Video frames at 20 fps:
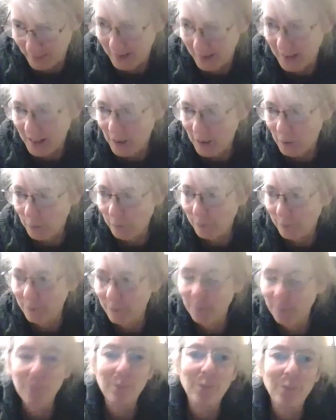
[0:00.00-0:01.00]
Now,
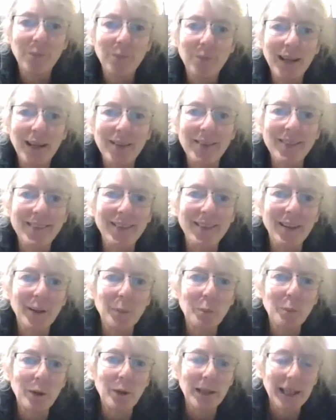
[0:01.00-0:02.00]
that's a
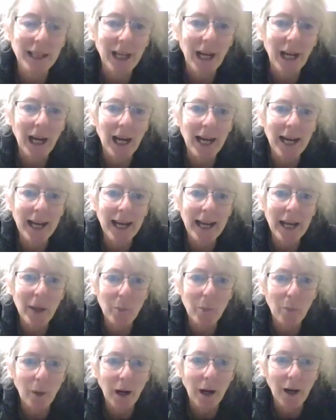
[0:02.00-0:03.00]
pretty high
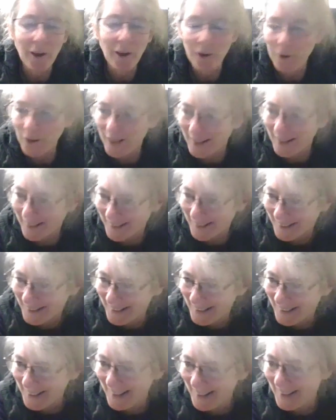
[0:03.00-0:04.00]
bar.
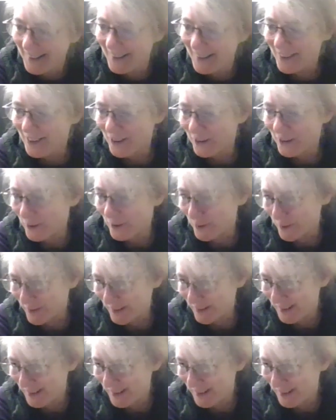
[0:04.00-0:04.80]
So